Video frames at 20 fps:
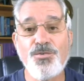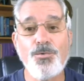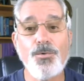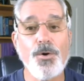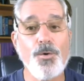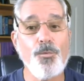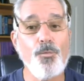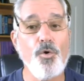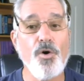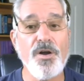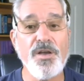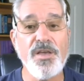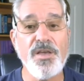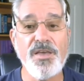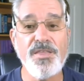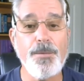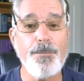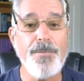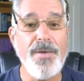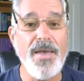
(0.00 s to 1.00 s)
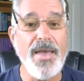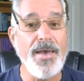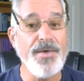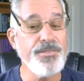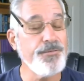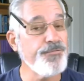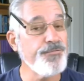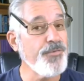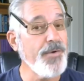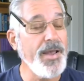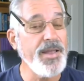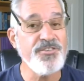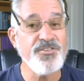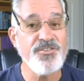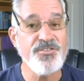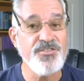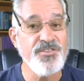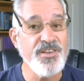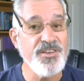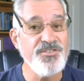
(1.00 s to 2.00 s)
who are walking the path of
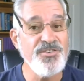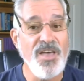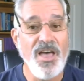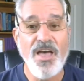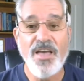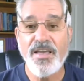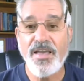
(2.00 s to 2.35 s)
righteousness